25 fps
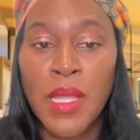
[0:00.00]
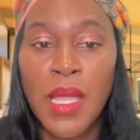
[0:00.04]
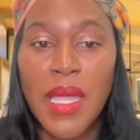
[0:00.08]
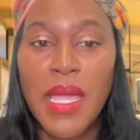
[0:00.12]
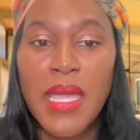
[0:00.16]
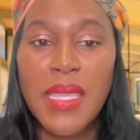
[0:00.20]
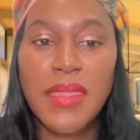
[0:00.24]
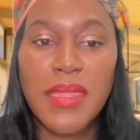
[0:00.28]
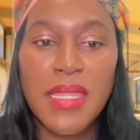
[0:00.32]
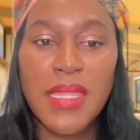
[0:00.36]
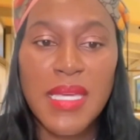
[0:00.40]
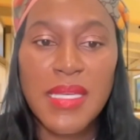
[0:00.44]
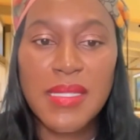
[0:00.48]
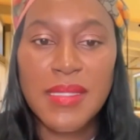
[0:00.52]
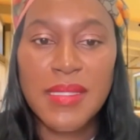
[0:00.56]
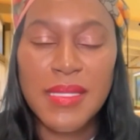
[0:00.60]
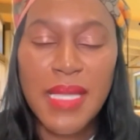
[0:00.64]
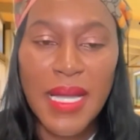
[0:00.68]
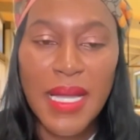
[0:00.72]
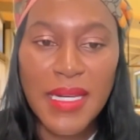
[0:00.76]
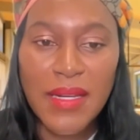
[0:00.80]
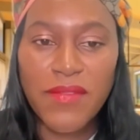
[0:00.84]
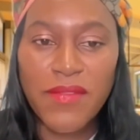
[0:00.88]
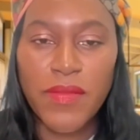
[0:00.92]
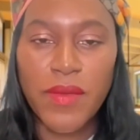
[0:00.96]
In this
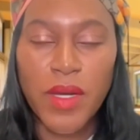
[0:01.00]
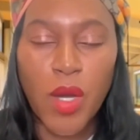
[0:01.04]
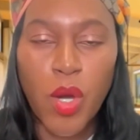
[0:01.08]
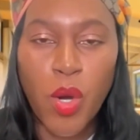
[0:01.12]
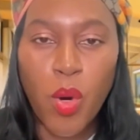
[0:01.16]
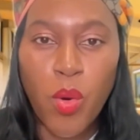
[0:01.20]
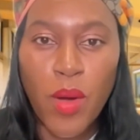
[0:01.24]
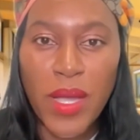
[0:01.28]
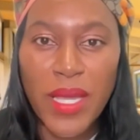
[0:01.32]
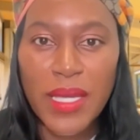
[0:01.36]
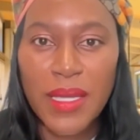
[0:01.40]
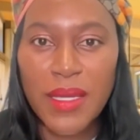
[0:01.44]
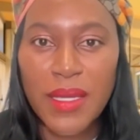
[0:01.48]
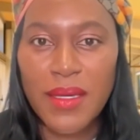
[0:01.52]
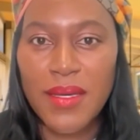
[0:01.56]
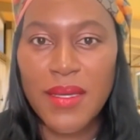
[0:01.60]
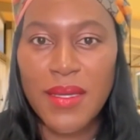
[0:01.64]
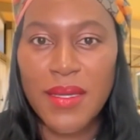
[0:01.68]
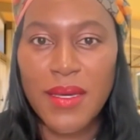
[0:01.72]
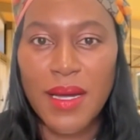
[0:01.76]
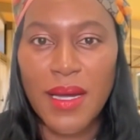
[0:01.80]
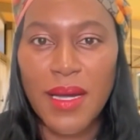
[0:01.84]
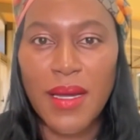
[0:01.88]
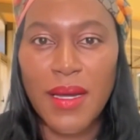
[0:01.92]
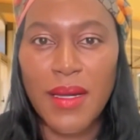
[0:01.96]
kind of quick,
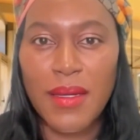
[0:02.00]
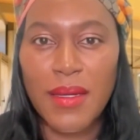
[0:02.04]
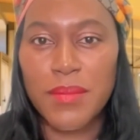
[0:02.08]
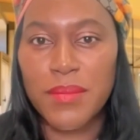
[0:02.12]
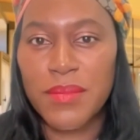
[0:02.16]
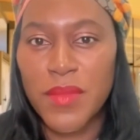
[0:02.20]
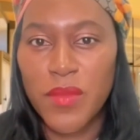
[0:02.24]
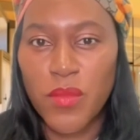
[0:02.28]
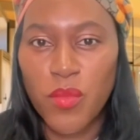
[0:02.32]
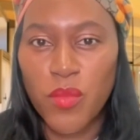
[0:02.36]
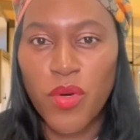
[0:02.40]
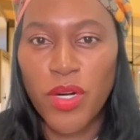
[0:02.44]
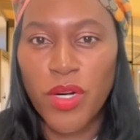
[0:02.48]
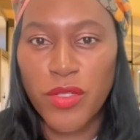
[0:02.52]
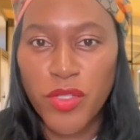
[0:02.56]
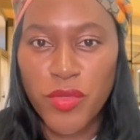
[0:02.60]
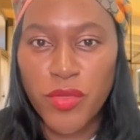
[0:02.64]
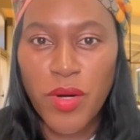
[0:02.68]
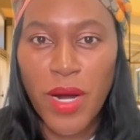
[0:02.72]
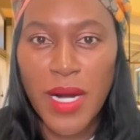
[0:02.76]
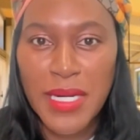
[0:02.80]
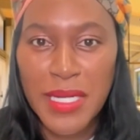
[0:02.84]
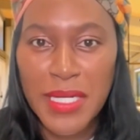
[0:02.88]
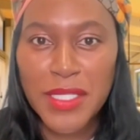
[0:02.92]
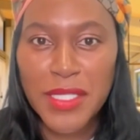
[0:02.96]
we're
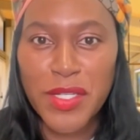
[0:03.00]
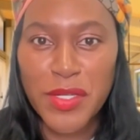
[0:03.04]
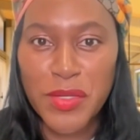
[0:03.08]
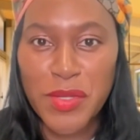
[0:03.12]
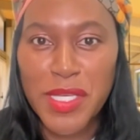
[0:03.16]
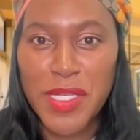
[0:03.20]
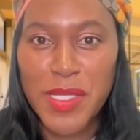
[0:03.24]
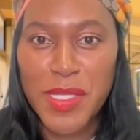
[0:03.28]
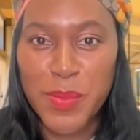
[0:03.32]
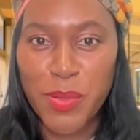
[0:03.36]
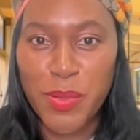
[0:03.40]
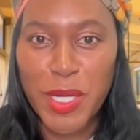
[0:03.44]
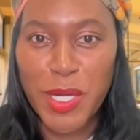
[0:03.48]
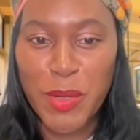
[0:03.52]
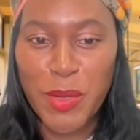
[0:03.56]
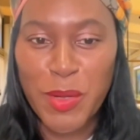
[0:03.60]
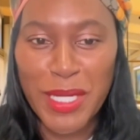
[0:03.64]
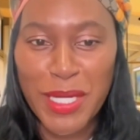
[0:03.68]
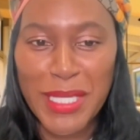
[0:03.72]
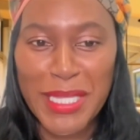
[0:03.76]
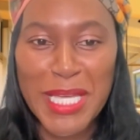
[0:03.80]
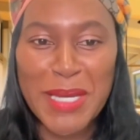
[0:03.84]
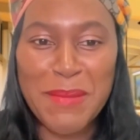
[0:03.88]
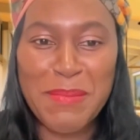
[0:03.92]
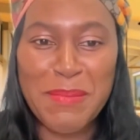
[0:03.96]
trying to do this pretty
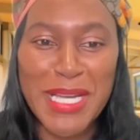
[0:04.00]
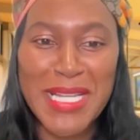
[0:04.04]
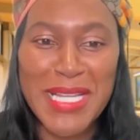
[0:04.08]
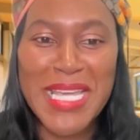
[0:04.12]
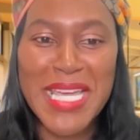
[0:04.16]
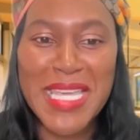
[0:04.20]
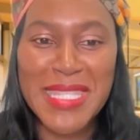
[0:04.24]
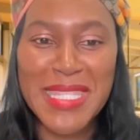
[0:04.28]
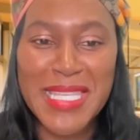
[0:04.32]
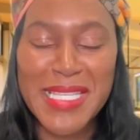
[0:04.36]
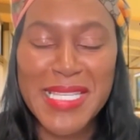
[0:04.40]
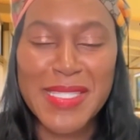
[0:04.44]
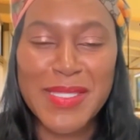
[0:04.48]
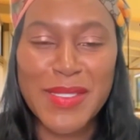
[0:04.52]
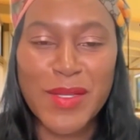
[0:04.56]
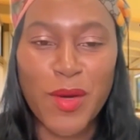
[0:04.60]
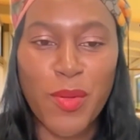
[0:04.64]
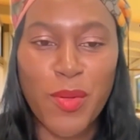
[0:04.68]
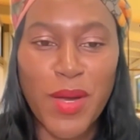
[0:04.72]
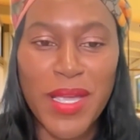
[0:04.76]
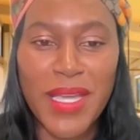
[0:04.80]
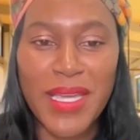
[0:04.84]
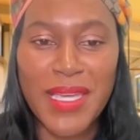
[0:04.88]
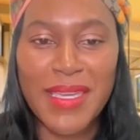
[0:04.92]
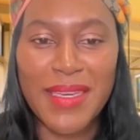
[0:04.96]
quickly, but in this
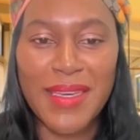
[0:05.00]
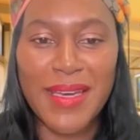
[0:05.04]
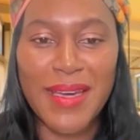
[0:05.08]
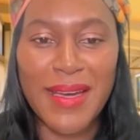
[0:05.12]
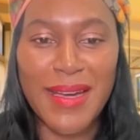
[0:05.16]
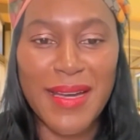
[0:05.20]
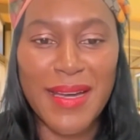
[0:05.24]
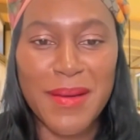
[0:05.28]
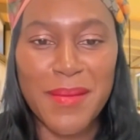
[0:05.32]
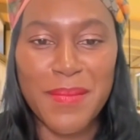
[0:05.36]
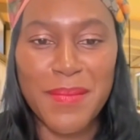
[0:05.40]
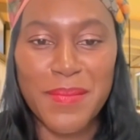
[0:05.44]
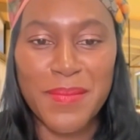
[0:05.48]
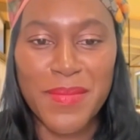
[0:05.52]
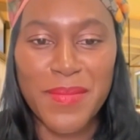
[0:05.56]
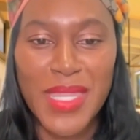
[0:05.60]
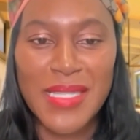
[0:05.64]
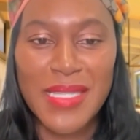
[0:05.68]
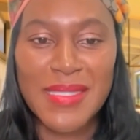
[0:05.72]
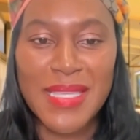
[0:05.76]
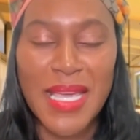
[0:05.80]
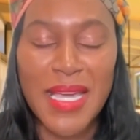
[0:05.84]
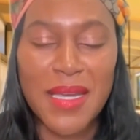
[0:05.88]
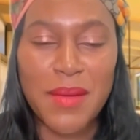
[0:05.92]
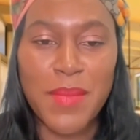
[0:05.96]
quick
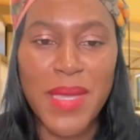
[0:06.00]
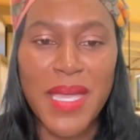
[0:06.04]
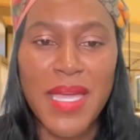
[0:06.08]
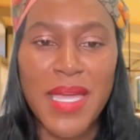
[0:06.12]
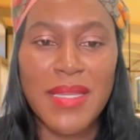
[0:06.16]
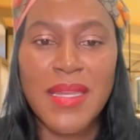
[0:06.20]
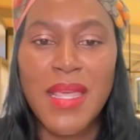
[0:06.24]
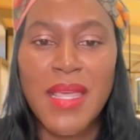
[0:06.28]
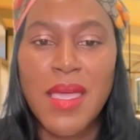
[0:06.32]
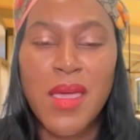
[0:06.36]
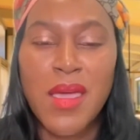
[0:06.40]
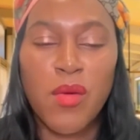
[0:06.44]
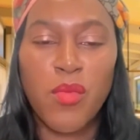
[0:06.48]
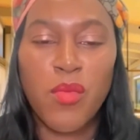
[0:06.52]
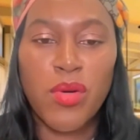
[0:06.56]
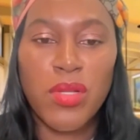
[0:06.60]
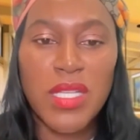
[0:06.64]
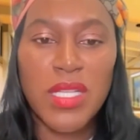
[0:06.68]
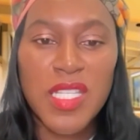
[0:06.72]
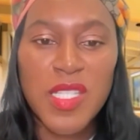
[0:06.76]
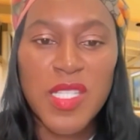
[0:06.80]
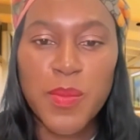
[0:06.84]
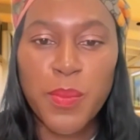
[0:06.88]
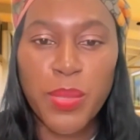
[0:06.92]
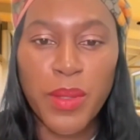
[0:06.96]
segment, we'll
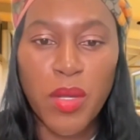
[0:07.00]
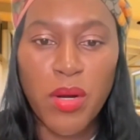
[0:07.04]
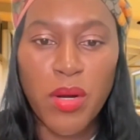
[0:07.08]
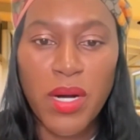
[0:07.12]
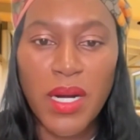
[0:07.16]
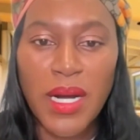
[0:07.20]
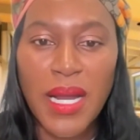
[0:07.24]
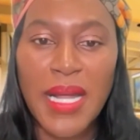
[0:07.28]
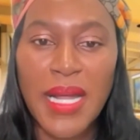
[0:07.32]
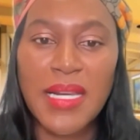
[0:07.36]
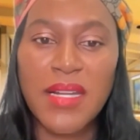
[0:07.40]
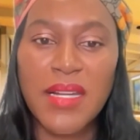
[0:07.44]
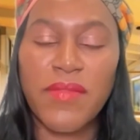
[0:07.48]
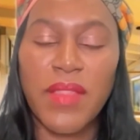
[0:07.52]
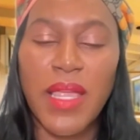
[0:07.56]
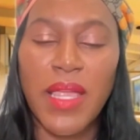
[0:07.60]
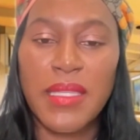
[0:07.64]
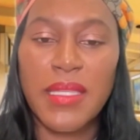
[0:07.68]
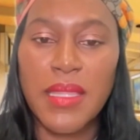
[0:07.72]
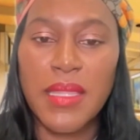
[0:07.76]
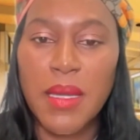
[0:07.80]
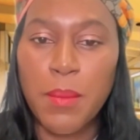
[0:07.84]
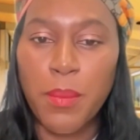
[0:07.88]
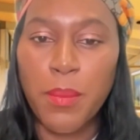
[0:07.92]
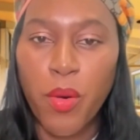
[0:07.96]
explore kind of
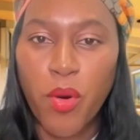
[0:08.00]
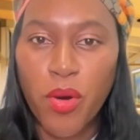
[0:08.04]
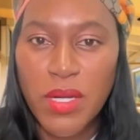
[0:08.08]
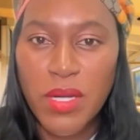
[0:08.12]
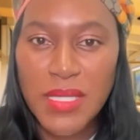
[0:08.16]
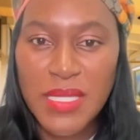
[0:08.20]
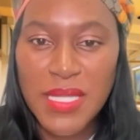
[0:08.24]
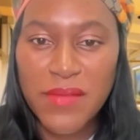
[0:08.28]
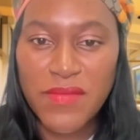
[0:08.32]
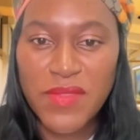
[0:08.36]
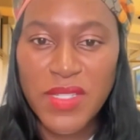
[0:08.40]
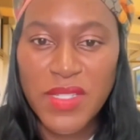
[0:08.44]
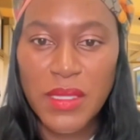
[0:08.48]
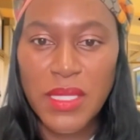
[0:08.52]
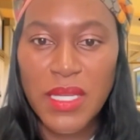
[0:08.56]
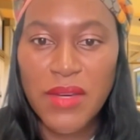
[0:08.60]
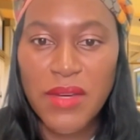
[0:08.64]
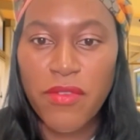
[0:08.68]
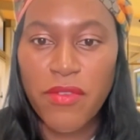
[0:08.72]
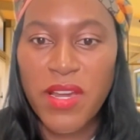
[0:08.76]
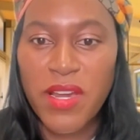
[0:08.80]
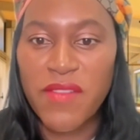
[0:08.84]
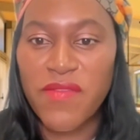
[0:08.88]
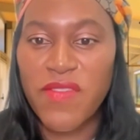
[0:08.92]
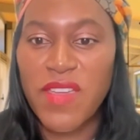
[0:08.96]
like the importance of
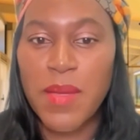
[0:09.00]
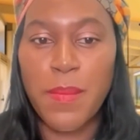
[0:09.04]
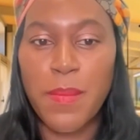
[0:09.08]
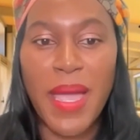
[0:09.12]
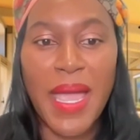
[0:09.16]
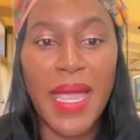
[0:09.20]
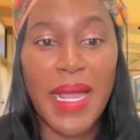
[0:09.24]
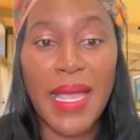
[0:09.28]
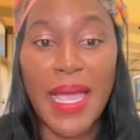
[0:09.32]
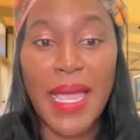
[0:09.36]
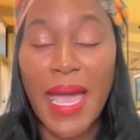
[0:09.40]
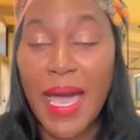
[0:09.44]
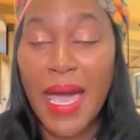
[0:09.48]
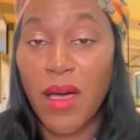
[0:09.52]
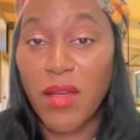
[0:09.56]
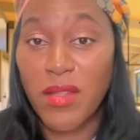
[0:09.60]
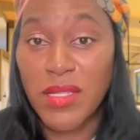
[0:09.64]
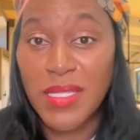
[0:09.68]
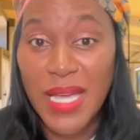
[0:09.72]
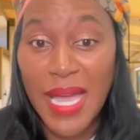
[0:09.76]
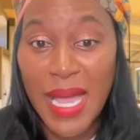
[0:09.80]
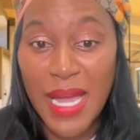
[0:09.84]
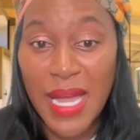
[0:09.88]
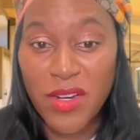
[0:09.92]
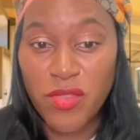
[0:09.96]
delivering feedback, how
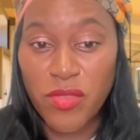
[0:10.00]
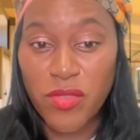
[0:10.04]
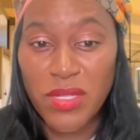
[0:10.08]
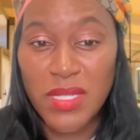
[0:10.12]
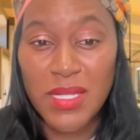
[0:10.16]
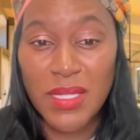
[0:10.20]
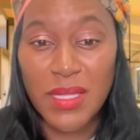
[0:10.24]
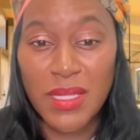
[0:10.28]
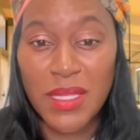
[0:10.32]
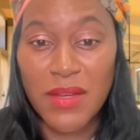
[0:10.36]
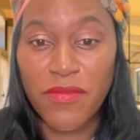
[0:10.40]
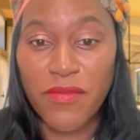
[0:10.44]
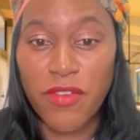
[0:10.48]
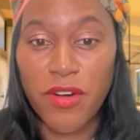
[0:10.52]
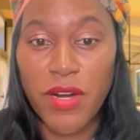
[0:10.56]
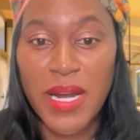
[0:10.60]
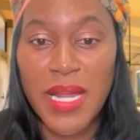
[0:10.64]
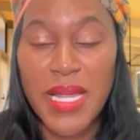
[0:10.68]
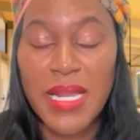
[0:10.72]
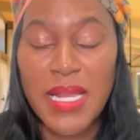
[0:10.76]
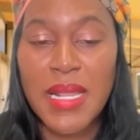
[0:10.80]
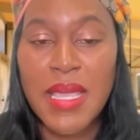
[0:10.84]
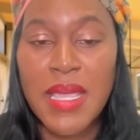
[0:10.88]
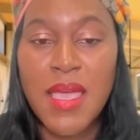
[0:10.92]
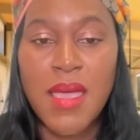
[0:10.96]
to actually deliver
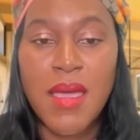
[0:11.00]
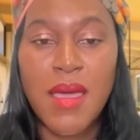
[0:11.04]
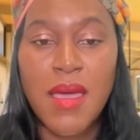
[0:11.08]
it,